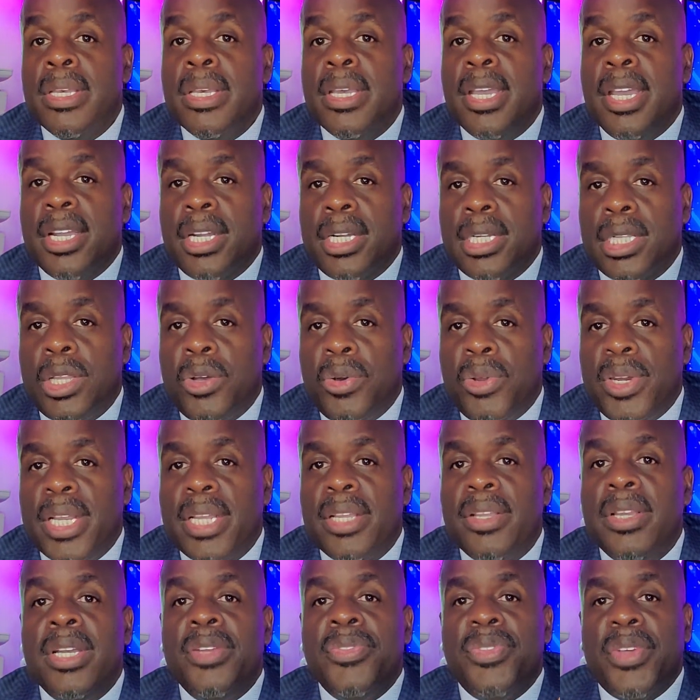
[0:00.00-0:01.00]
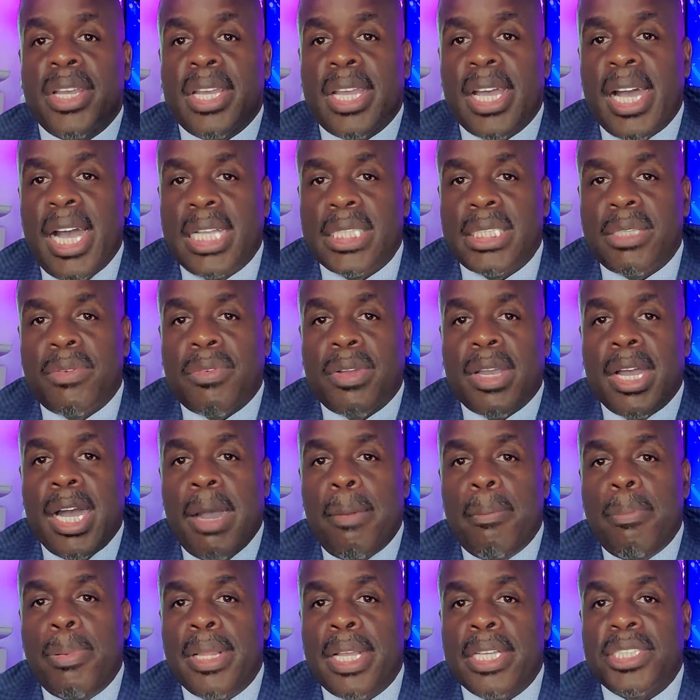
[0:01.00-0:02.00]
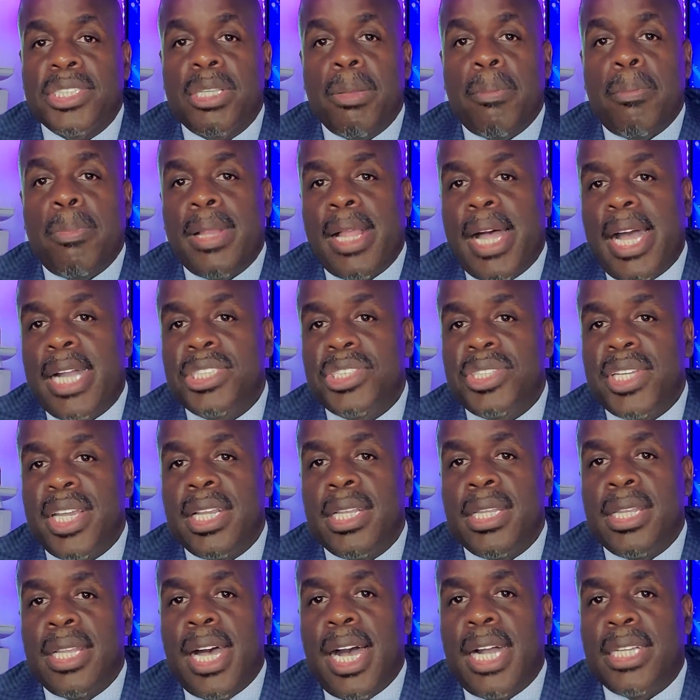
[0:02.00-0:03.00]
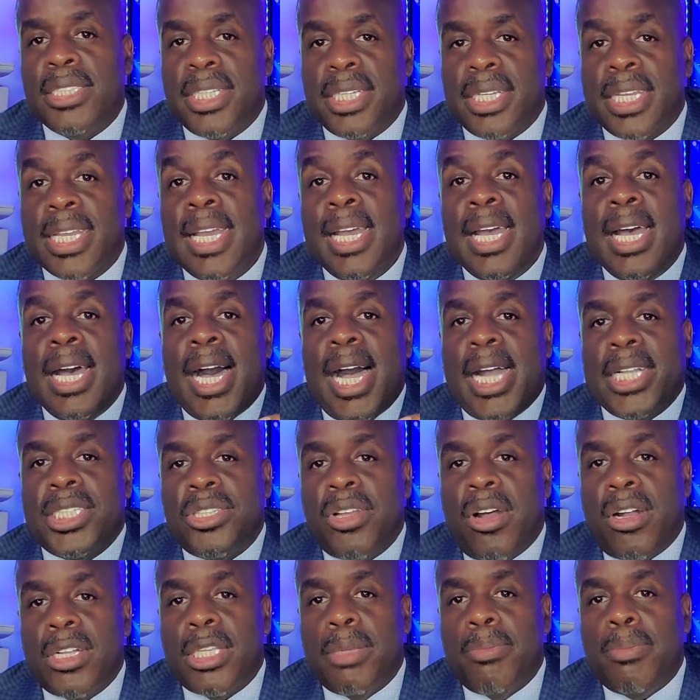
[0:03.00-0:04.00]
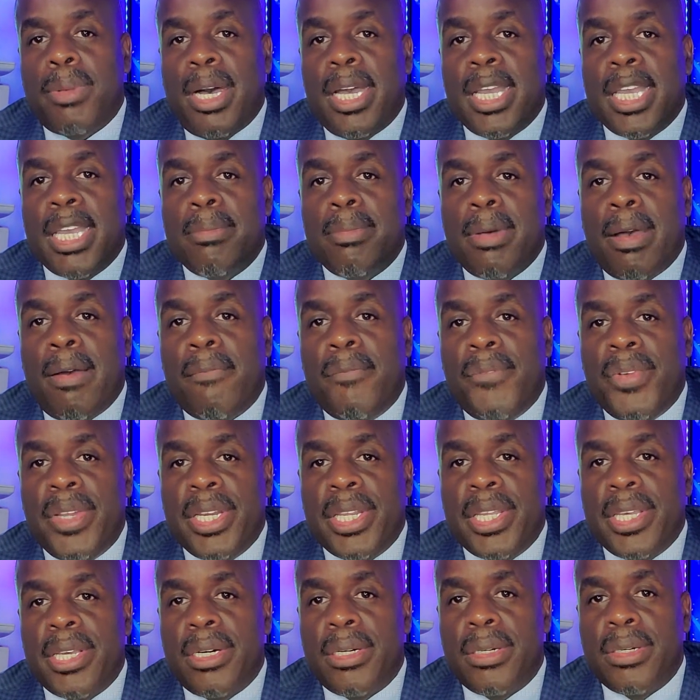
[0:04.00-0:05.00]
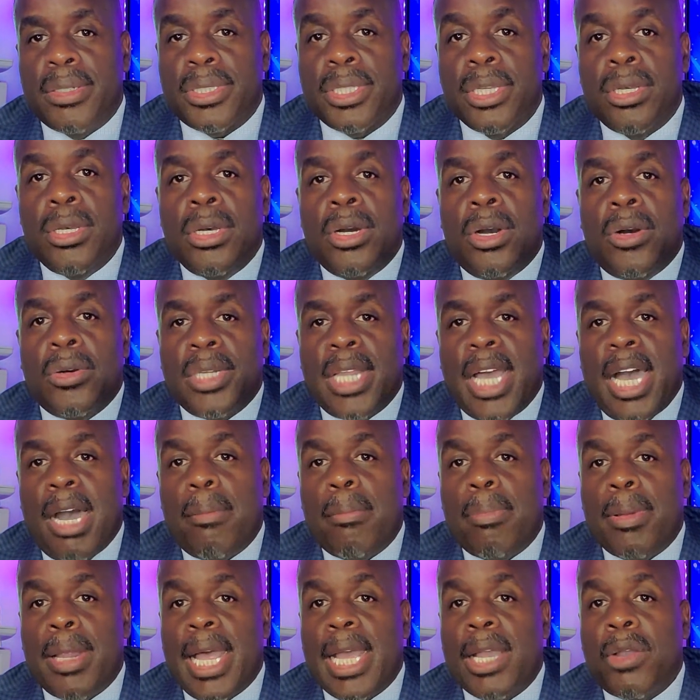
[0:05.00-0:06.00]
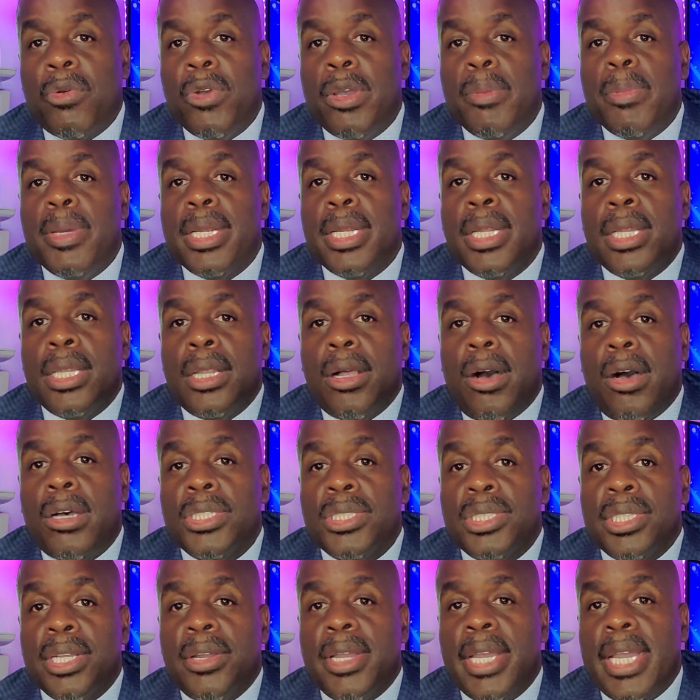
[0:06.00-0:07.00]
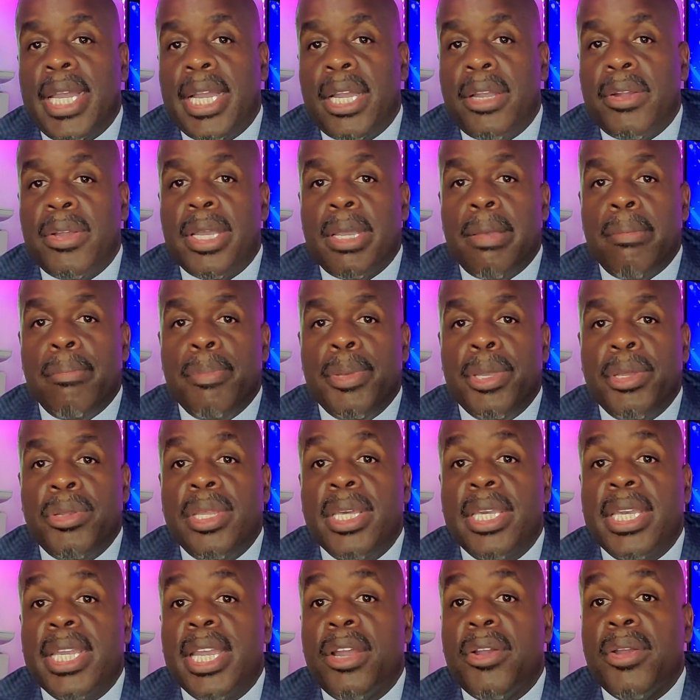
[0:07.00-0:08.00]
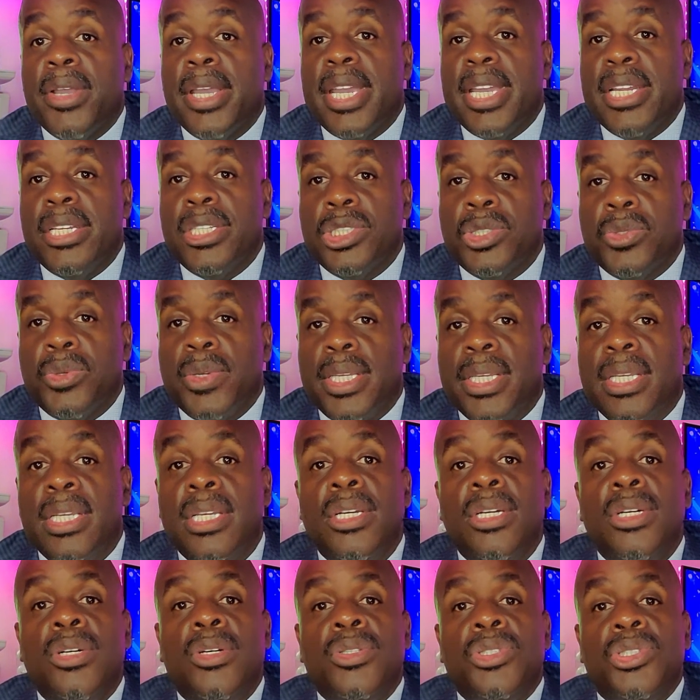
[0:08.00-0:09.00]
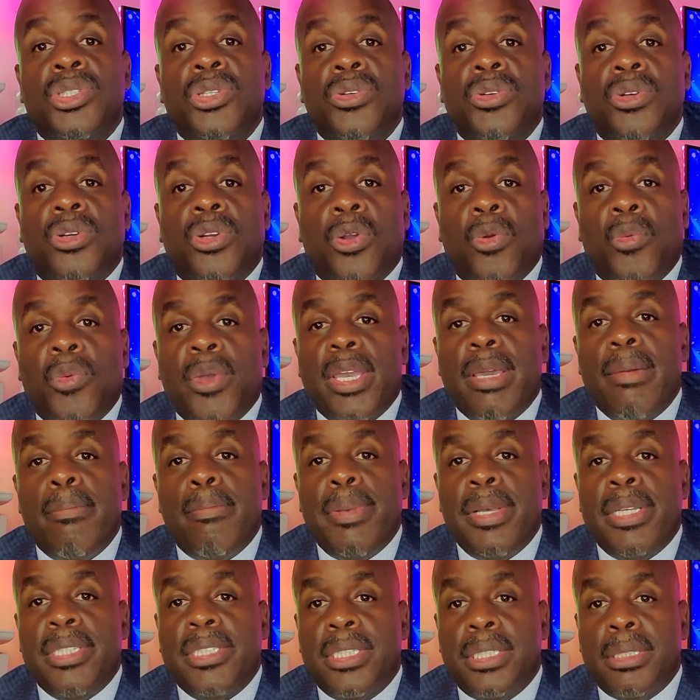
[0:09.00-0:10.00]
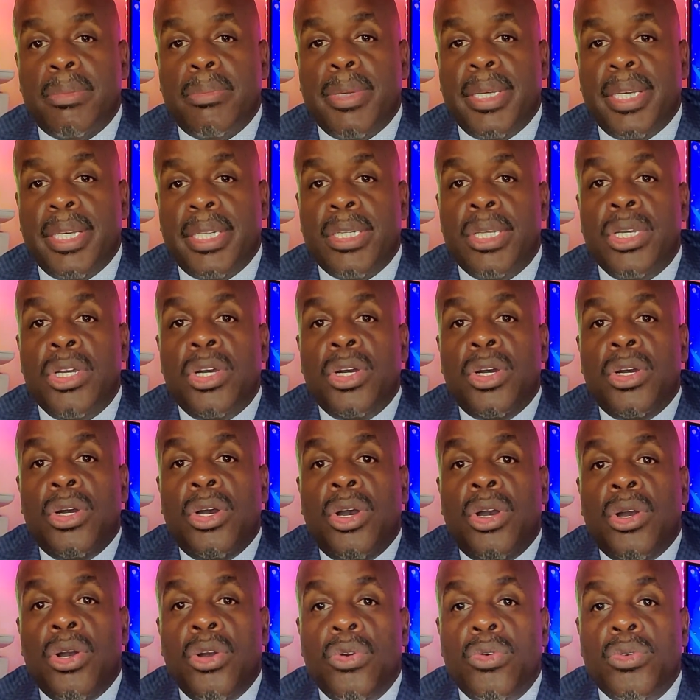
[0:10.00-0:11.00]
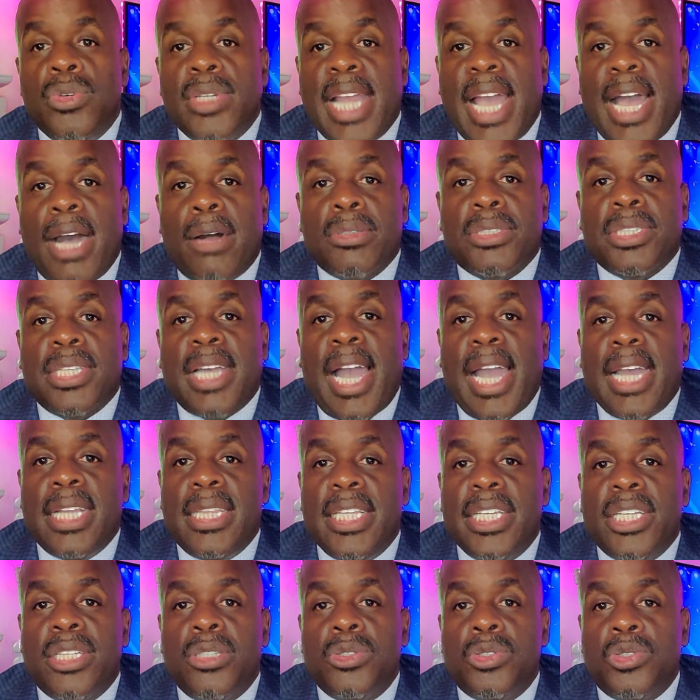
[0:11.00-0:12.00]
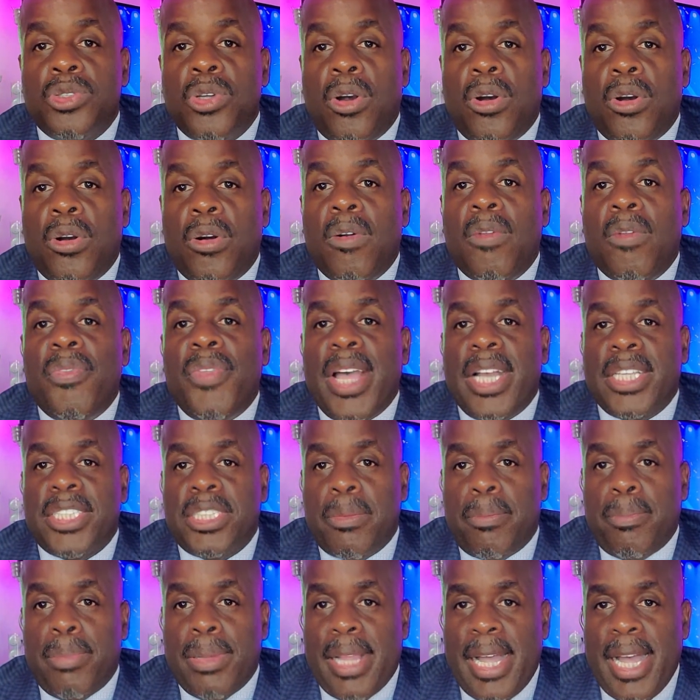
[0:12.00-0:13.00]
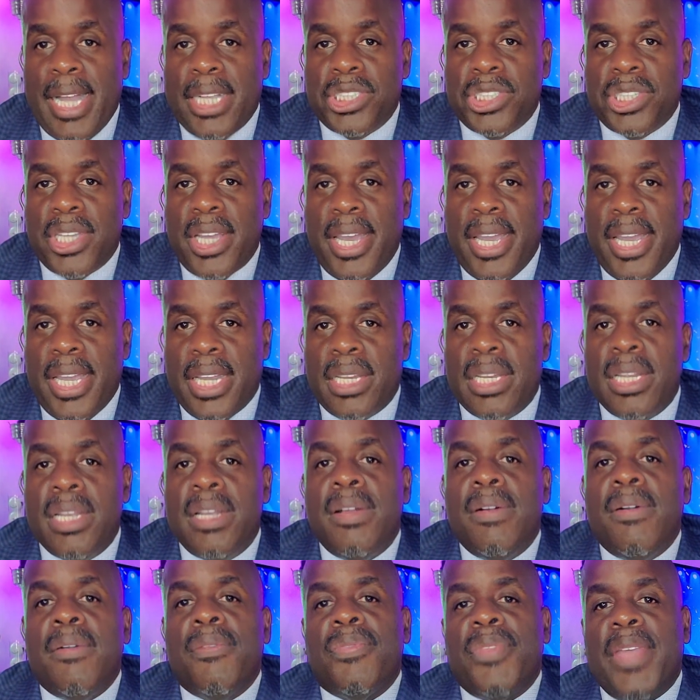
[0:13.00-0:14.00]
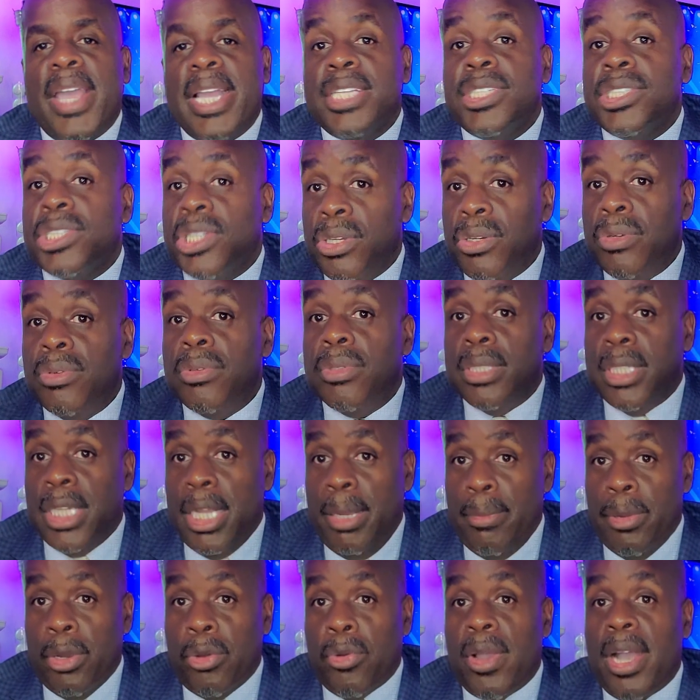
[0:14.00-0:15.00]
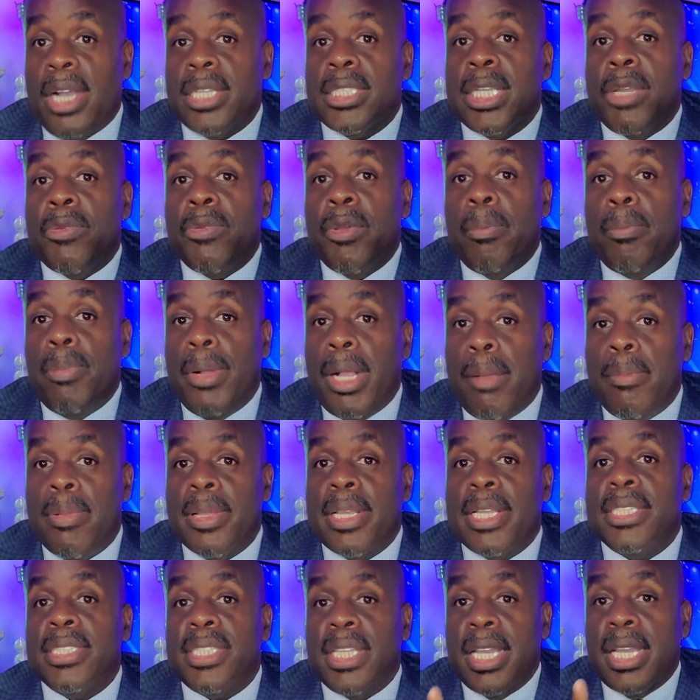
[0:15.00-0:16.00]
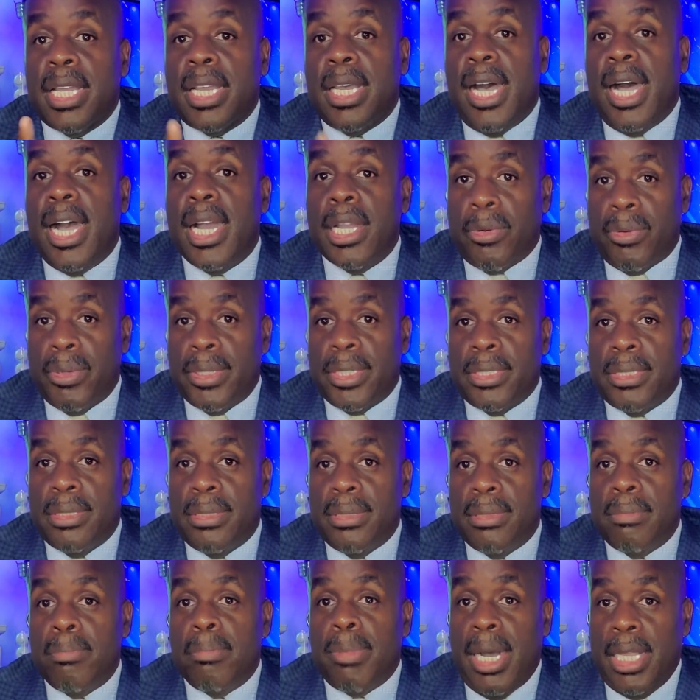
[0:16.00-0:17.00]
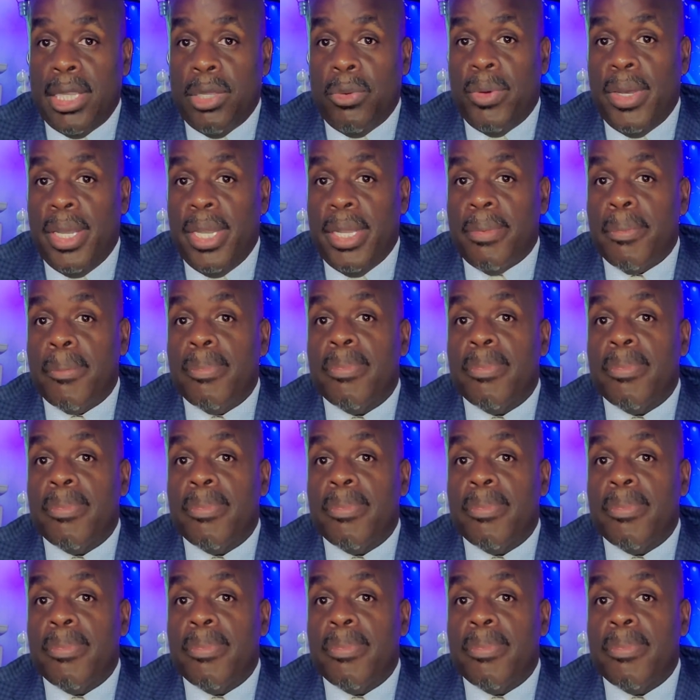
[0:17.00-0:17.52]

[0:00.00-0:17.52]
including the kinds of complex supply chain logic I talked about in my videos on how black women lost their hair and beauty care industry to Korean businessmen who now tightly control that supply chain thanks to Democrats and Republicans in Congress, by the way.